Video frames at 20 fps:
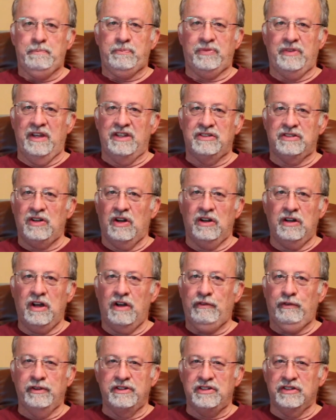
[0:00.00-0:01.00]
they start
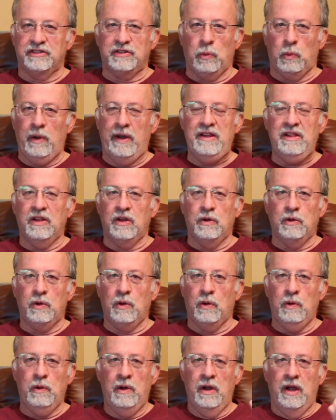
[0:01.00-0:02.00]
off with just a white
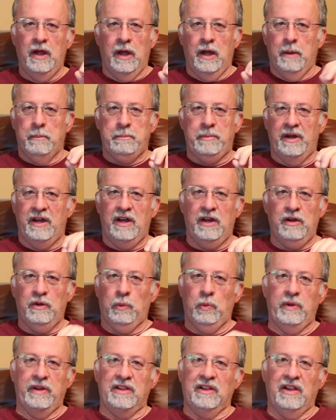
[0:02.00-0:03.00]
logo, but
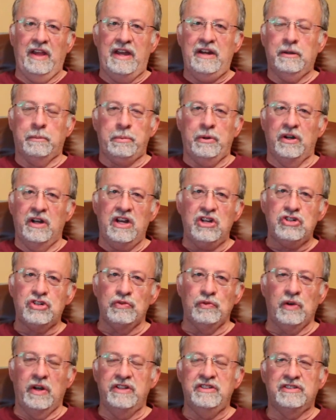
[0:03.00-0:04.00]
with later
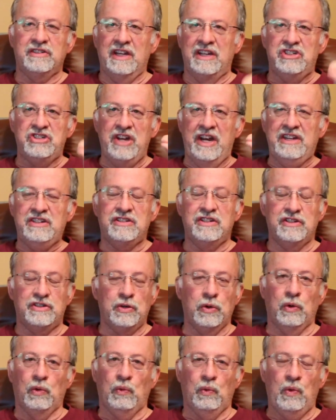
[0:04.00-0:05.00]
production runs they changed it
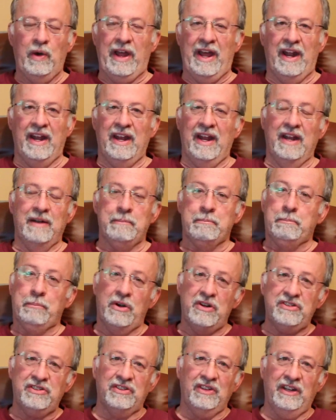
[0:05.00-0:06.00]
to a red, and
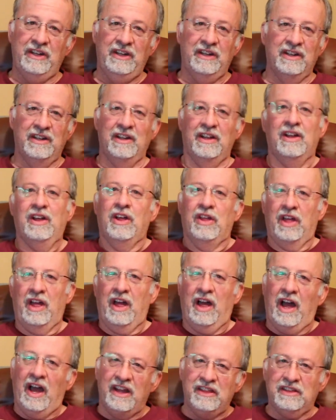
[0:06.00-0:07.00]
personally
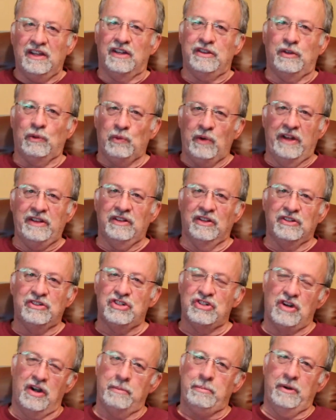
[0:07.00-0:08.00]
I thought the red looked
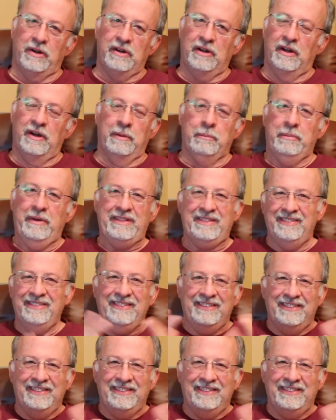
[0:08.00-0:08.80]
sharper, but